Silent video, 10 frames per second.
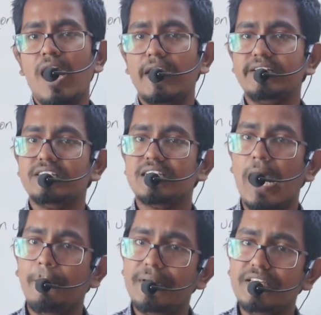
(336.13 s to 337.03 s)
and it is
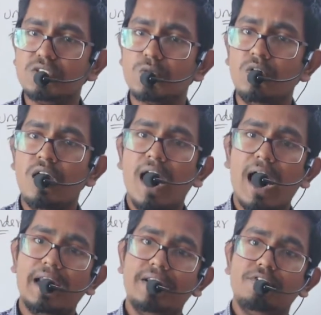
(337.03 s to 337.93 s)
happening so,
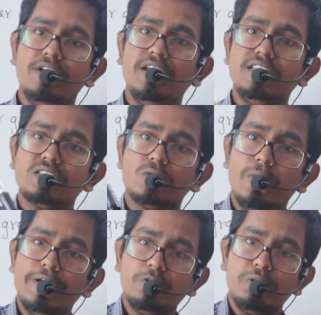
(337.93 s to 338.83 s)
and it is going